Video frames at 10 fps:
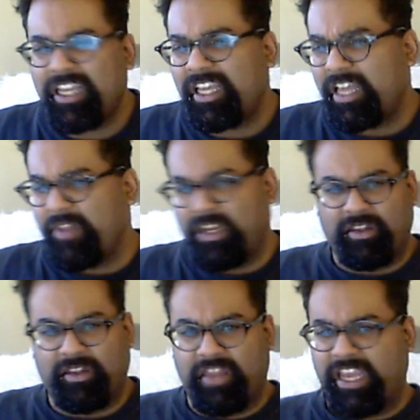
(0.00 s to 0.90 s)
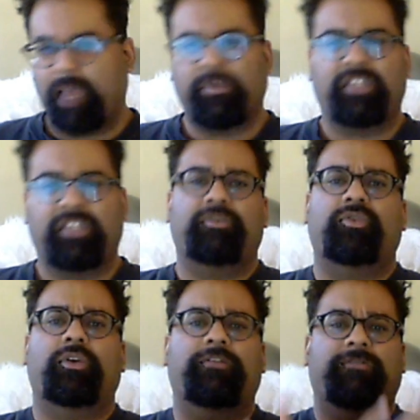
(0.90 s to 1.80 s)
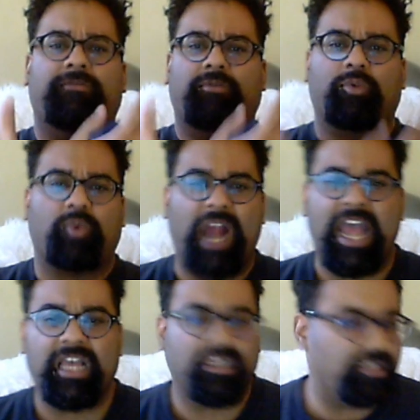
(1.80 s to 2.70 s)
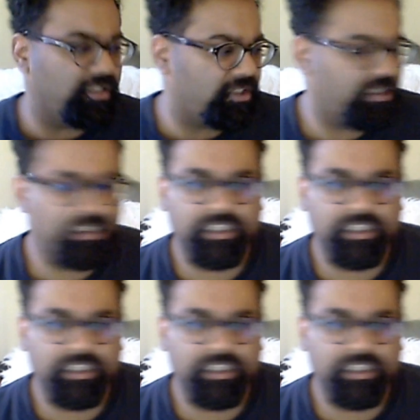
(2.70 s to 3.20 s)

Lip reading: and then they come to some sort of grand